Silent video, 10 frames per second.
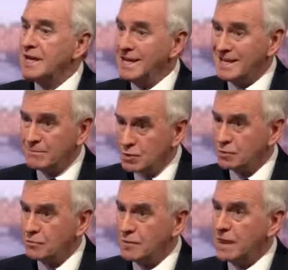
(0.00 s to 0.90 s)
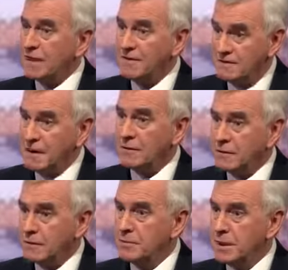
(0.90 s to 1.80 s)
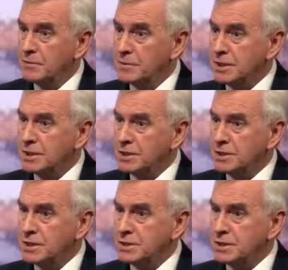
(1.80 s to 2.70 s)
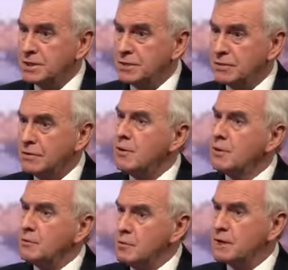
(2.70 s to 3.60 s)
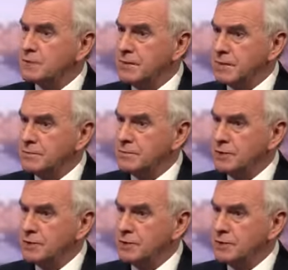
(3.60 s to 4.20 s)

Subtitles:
He absorbed that. He found the money within contingencies to do it. We'd expect him to